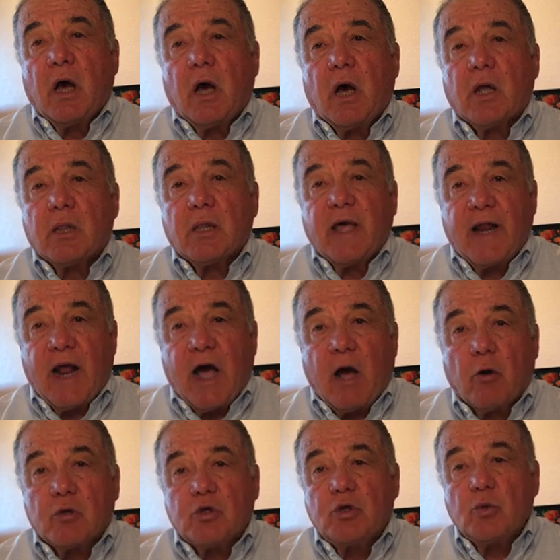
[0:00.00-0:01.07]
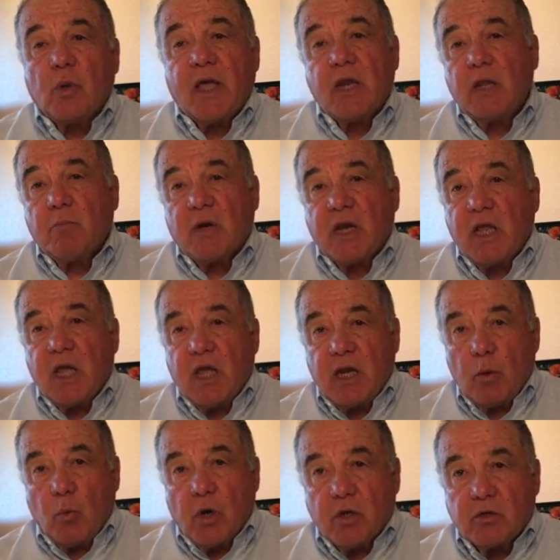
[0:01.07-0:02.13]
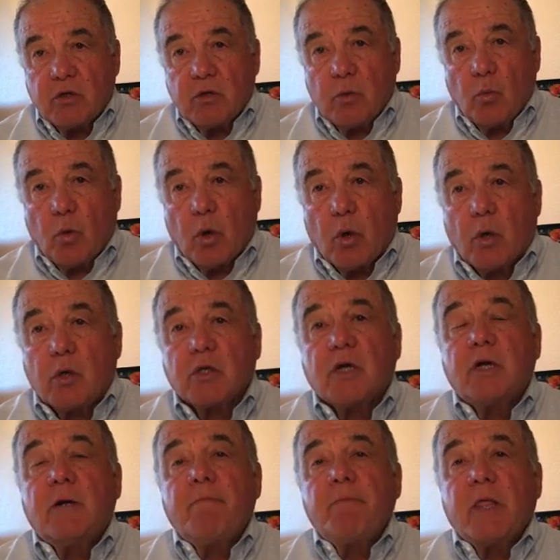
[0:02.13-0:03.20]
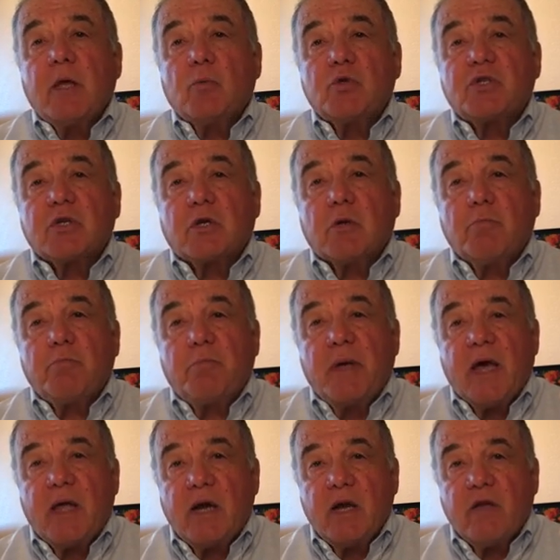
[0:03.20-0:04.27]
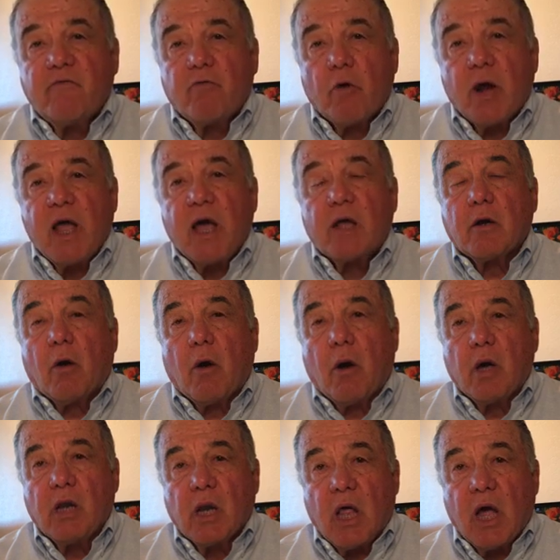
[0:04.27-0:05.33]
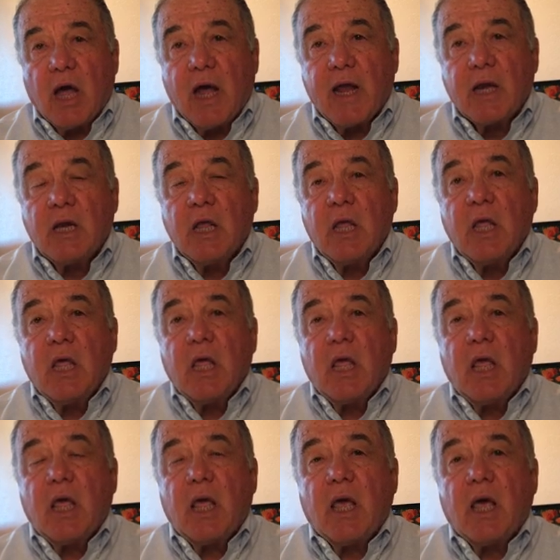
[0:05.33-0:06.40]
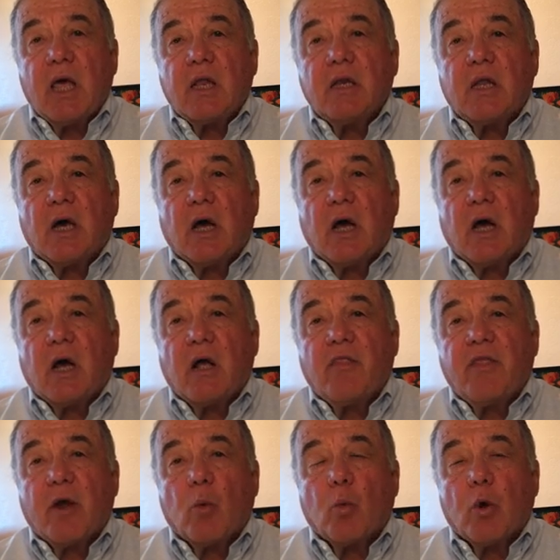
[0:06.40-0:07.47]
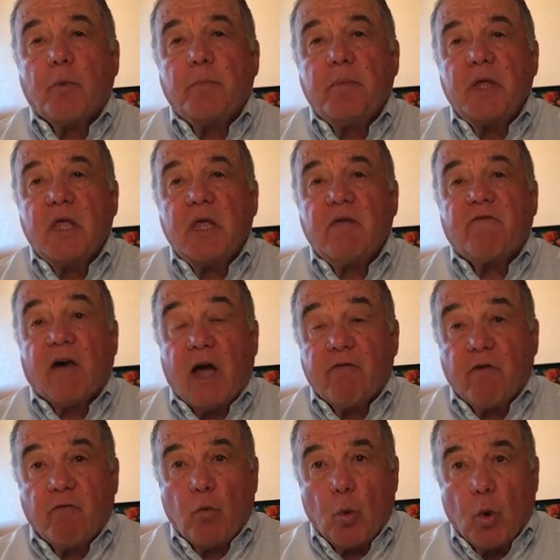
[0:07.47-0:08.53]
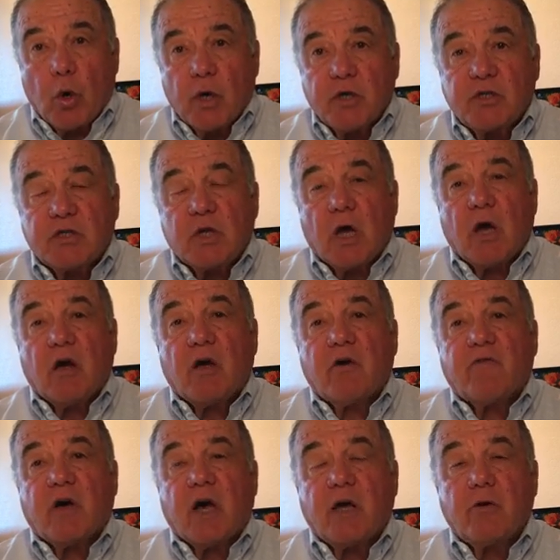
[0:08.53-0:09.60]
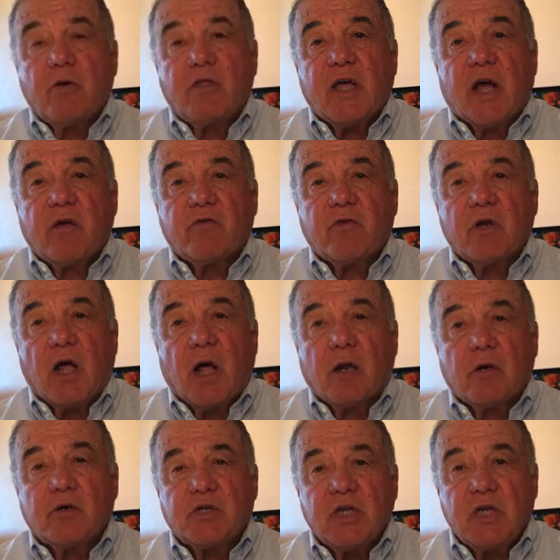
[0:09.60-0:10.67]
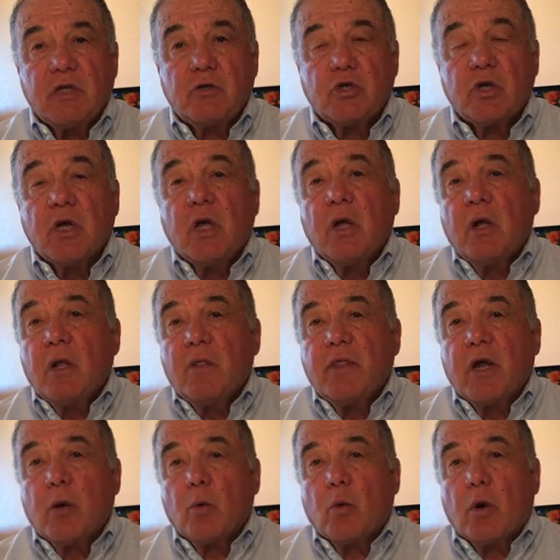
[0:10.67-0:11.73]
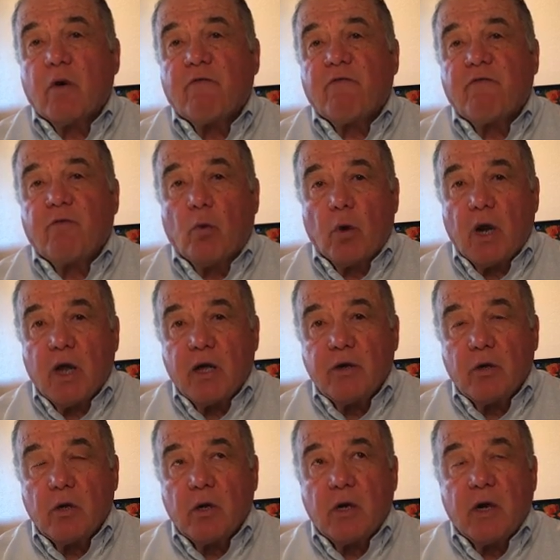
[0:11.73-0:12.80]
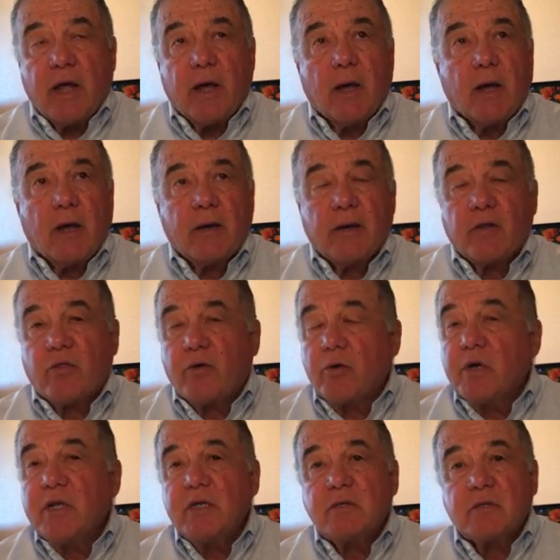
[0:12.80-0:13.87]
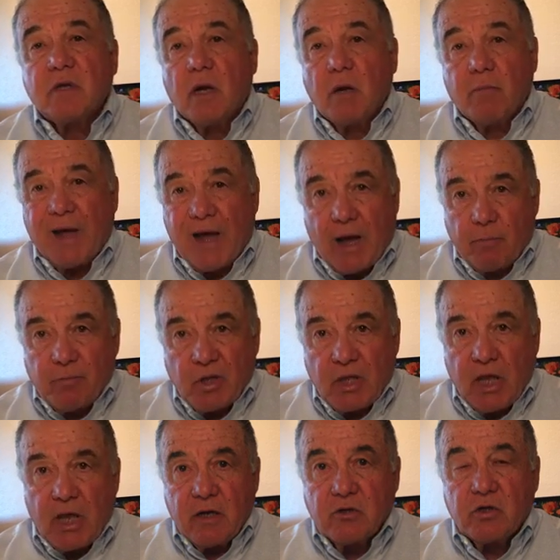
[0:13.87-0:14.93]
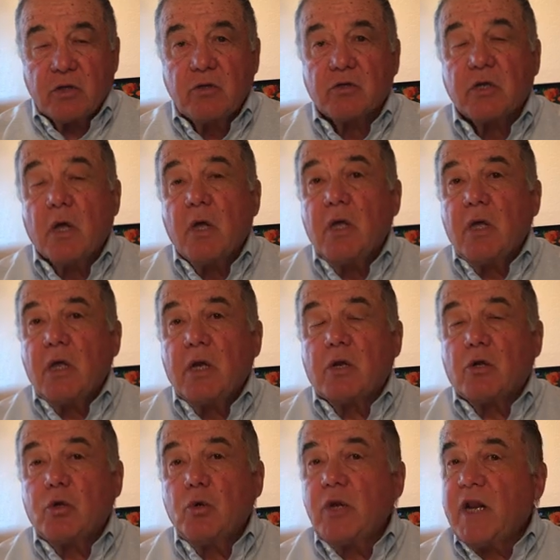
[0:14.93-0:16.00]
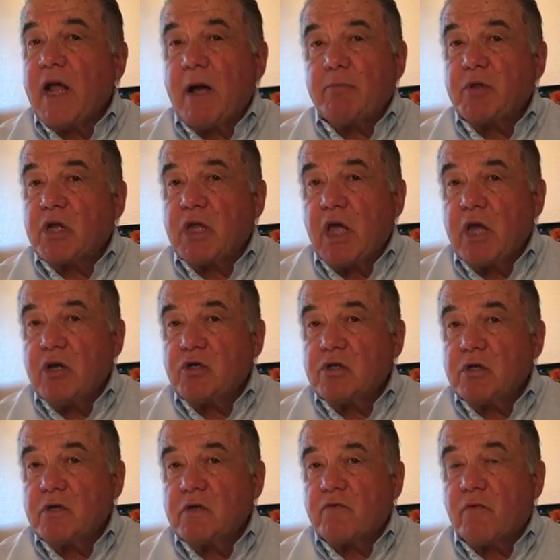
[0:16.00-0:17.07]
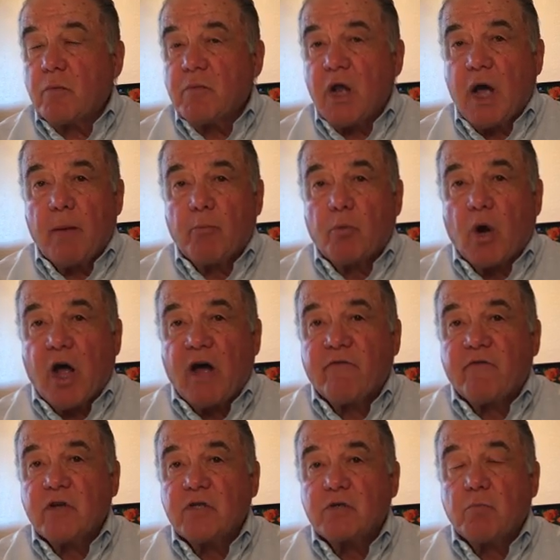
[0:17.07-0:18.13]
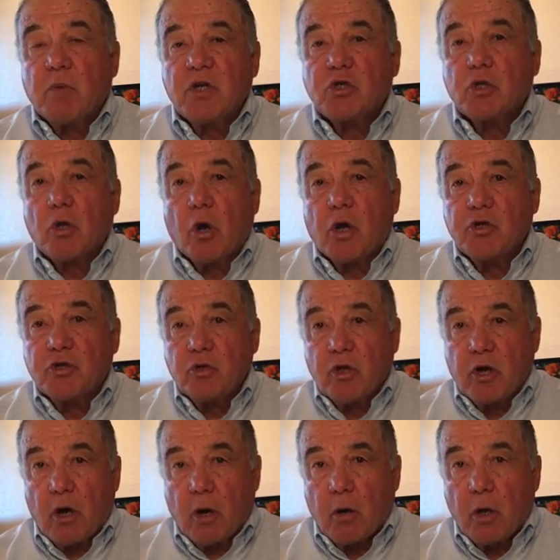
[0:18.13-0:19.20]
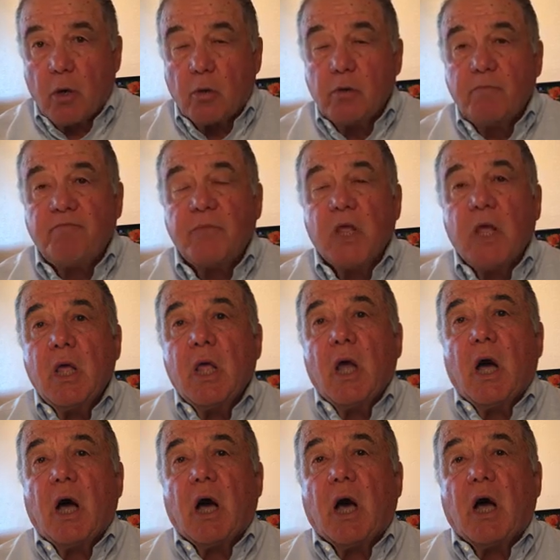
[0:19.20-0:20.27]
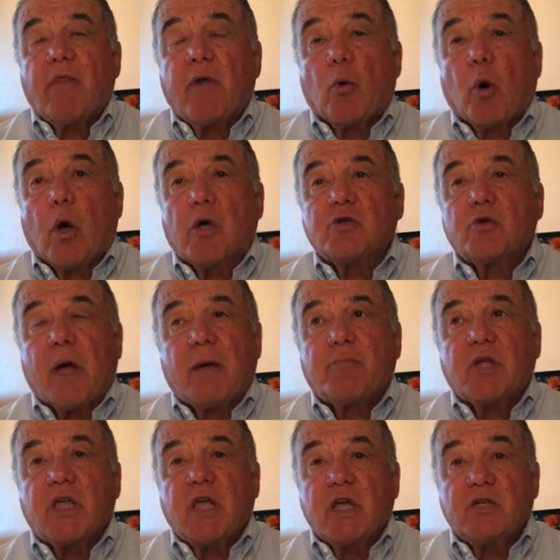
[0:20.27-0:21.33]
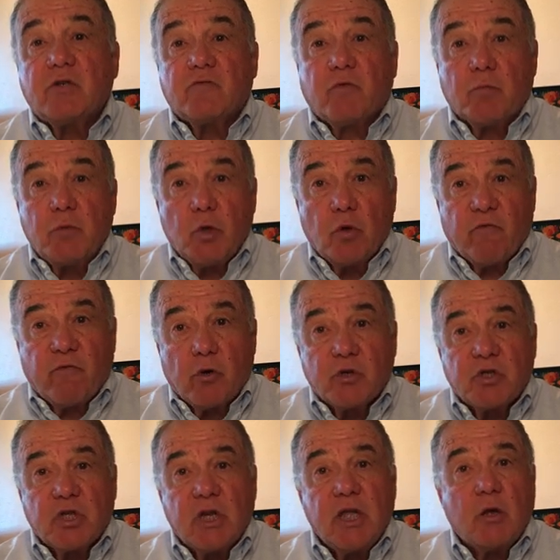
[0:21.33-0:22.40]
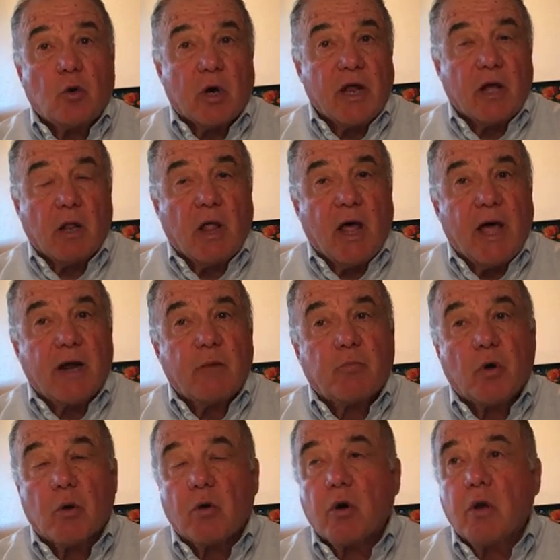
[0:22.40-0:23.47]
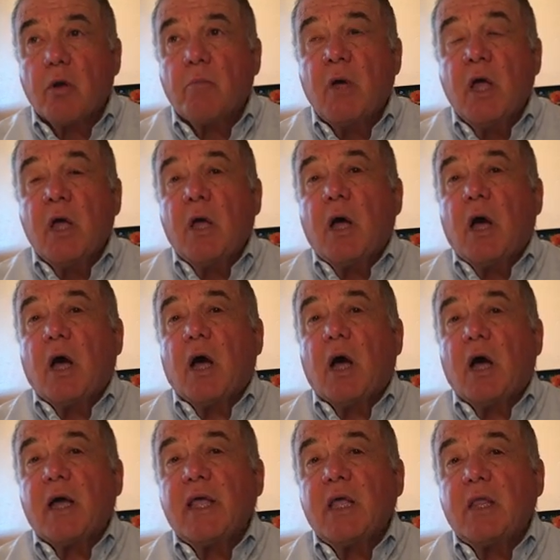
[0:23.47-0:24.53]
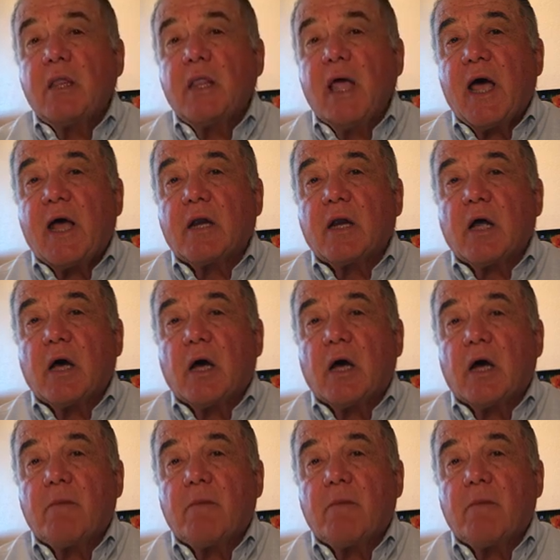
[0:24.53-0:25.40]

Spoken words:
let out to anybody anywhere in the world. It was a competitive grant online, and there would be 5 awards of $100,000 each. There were 430 some applications, including applications from nonprofits much larger than our own. There were also applications from university. Cornell had a program in that